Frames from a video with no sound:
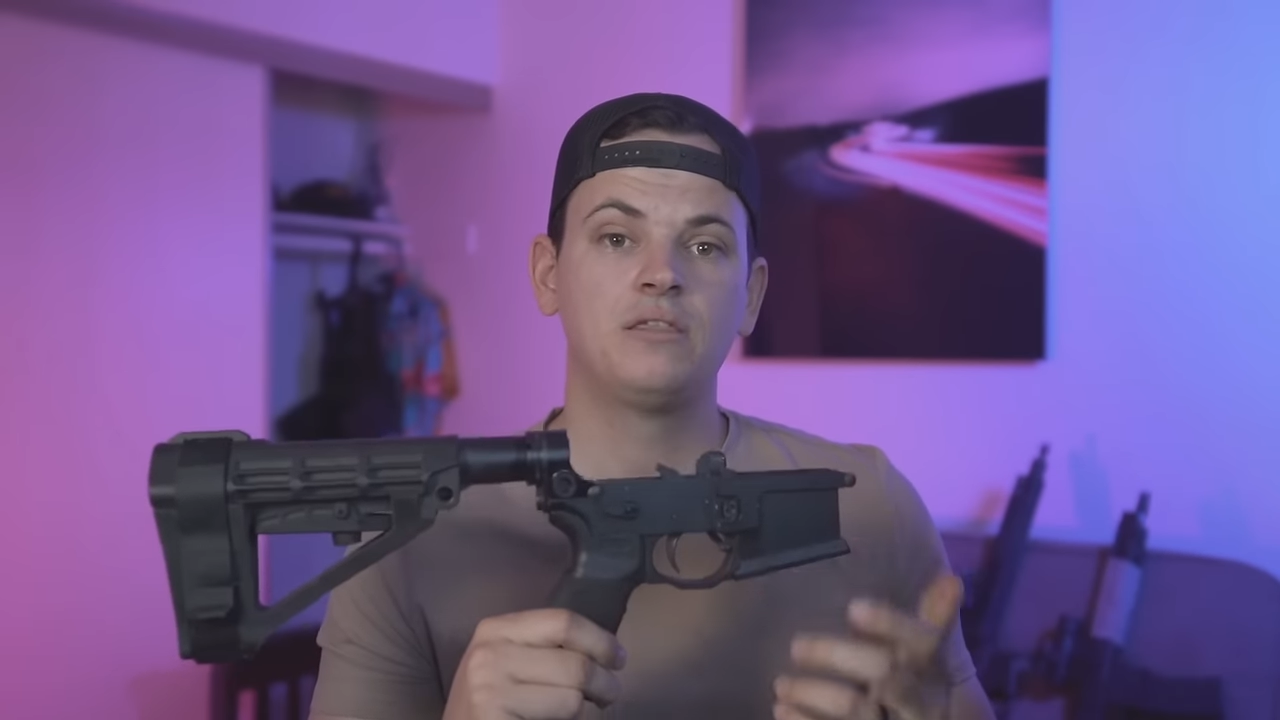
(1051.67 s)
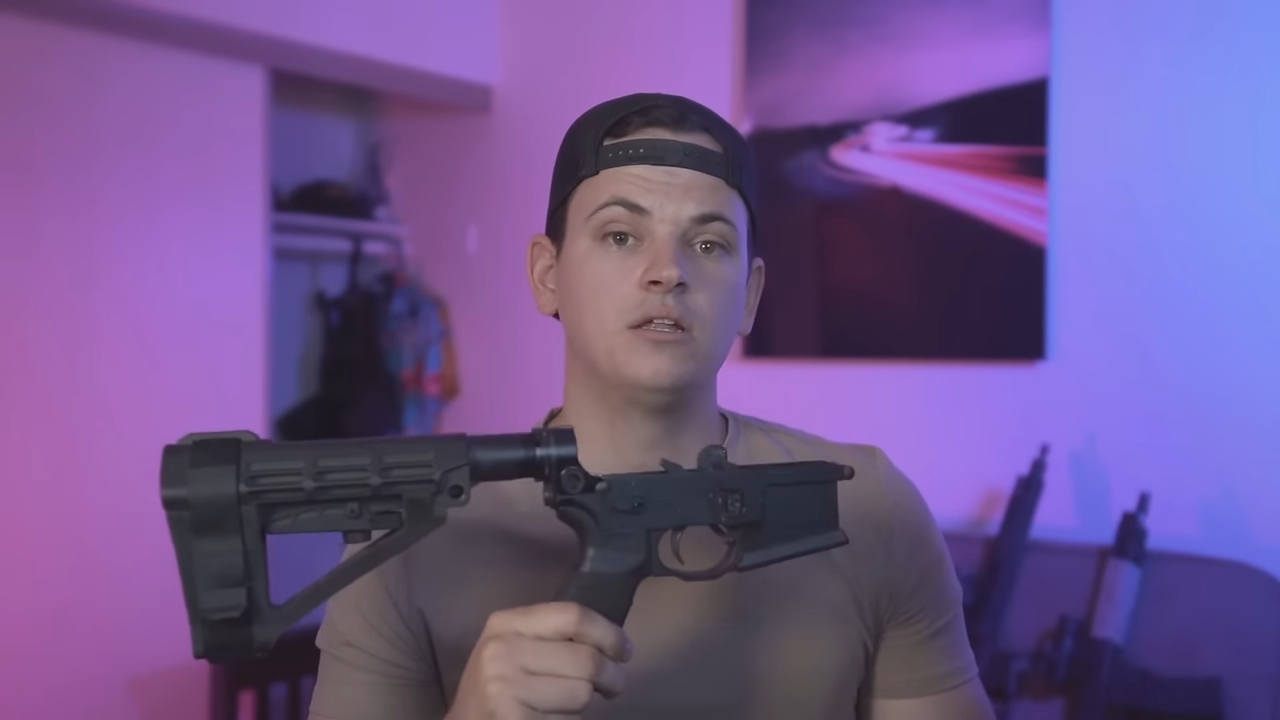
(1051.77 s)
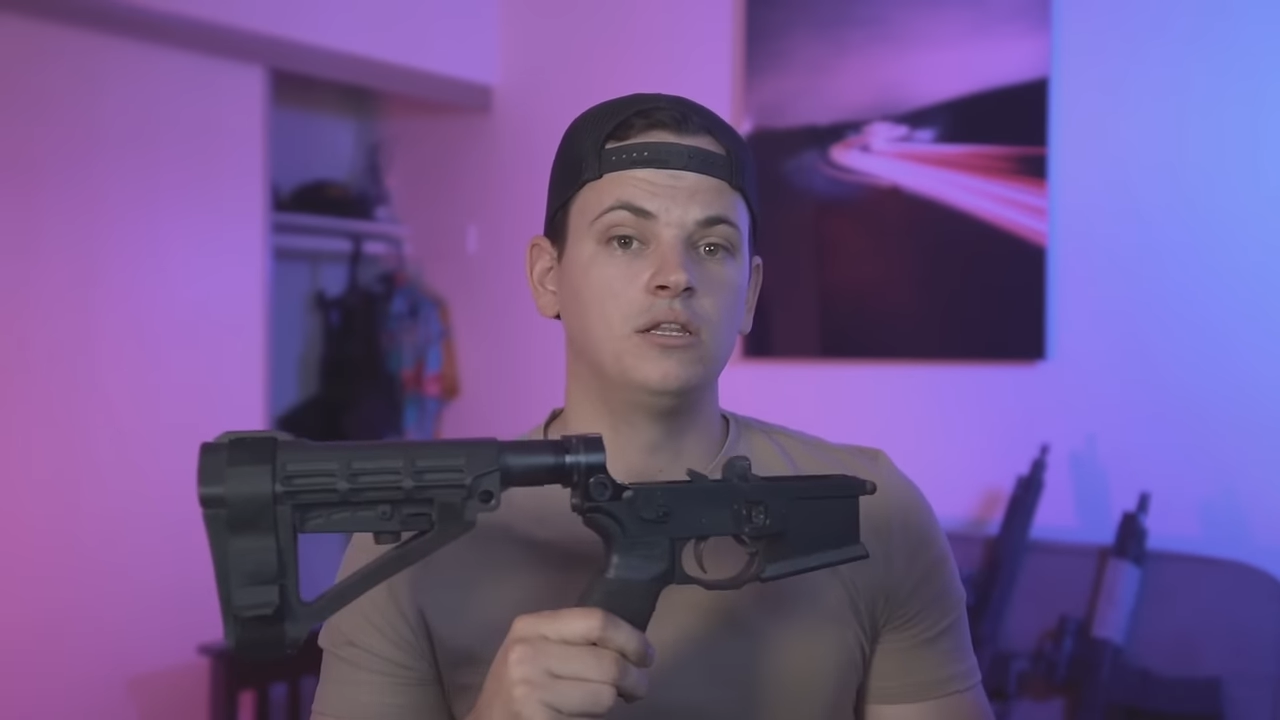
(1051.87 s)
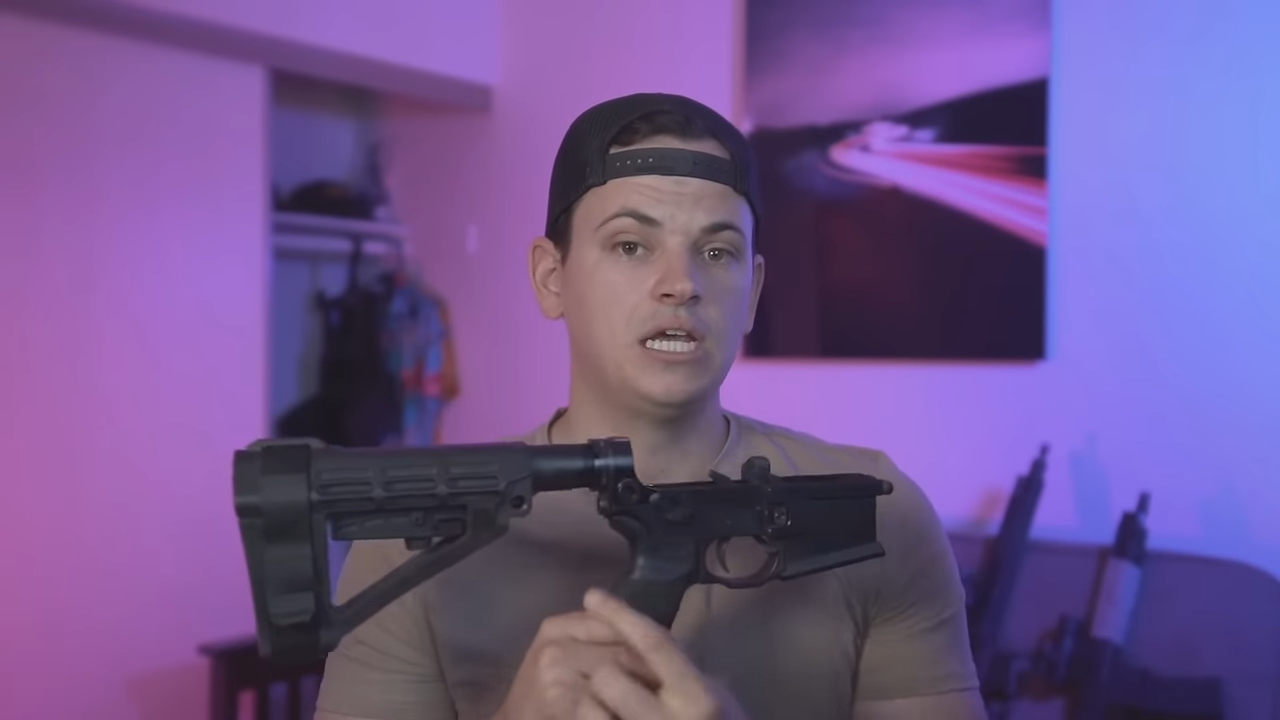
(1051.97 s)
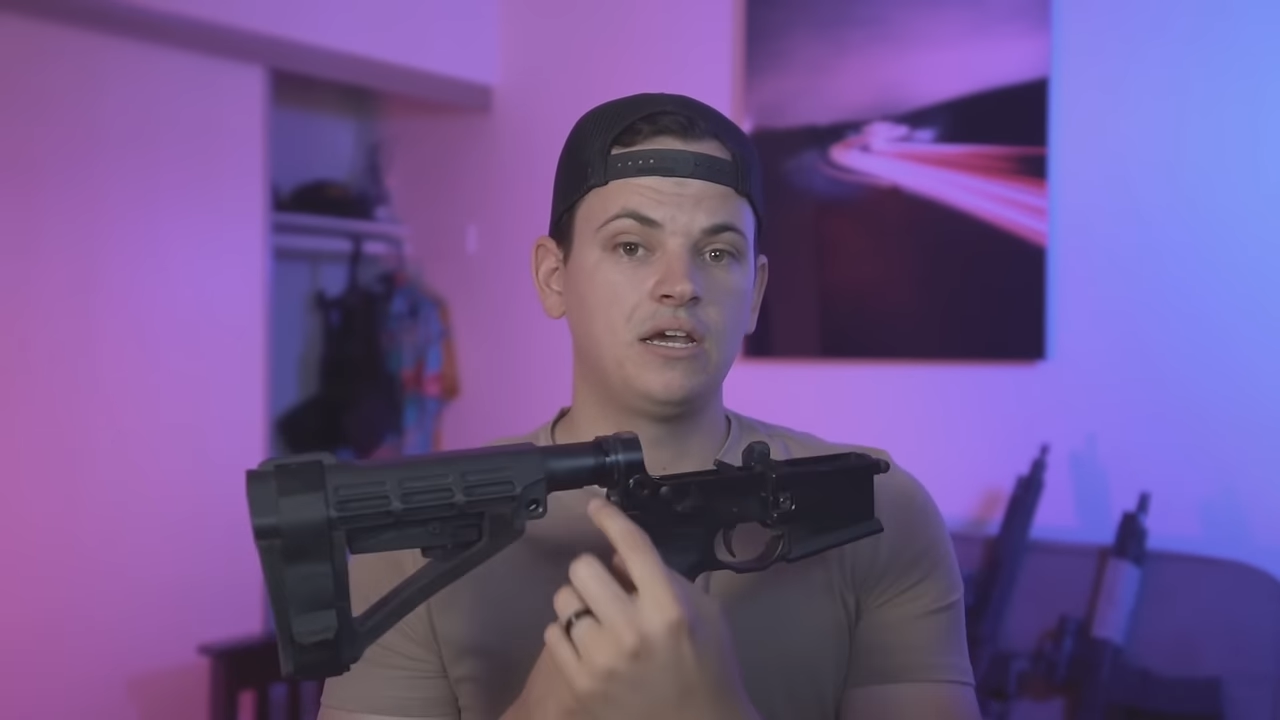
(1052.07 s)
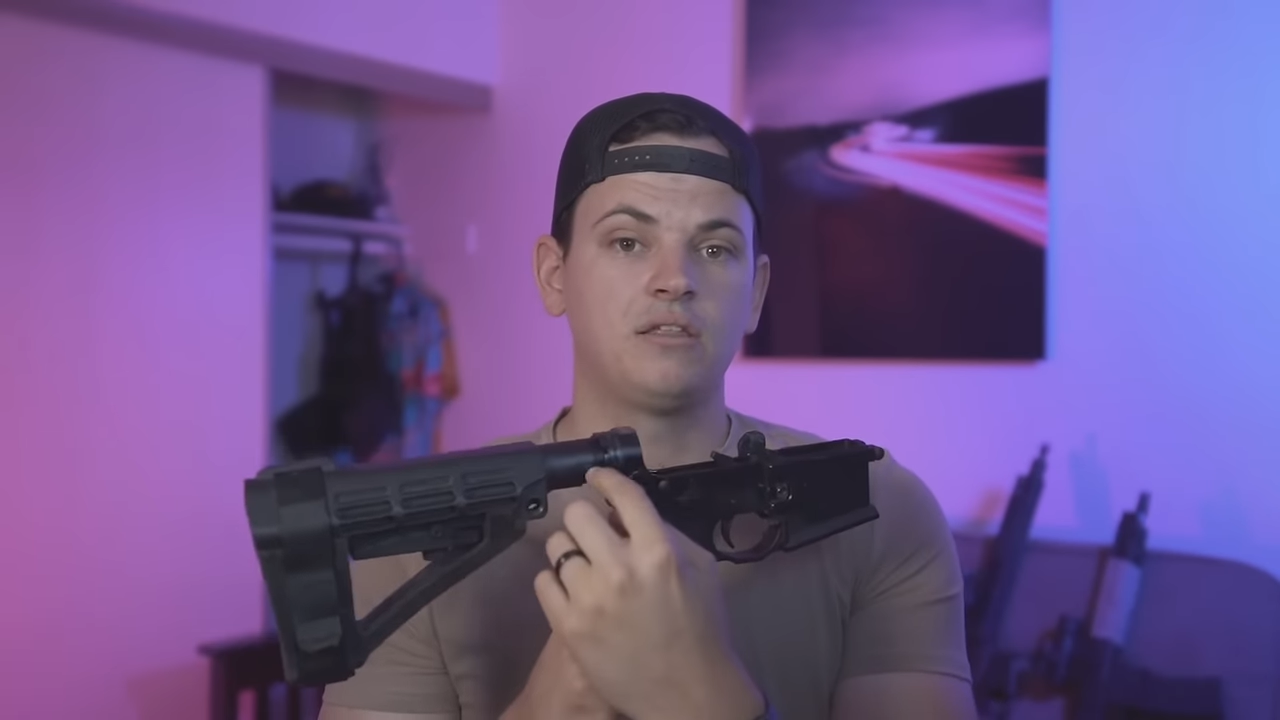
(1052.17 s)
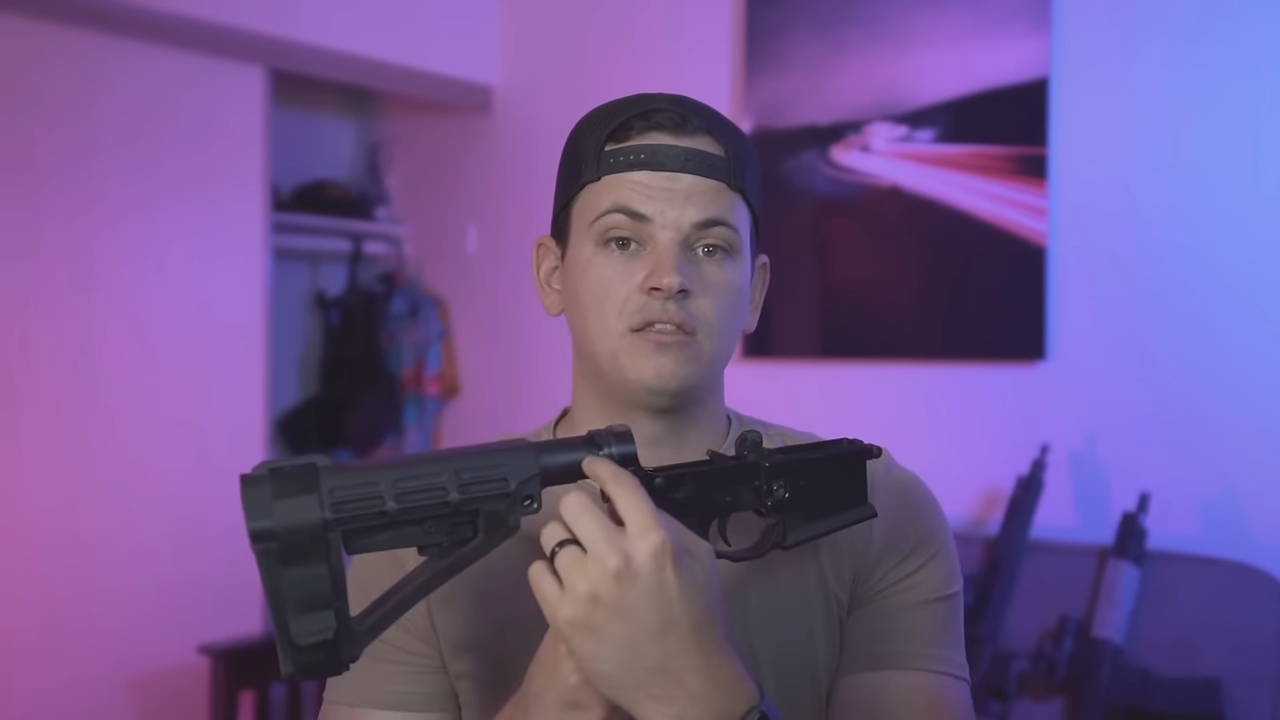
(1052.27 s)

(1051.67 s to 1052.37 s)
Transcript: the length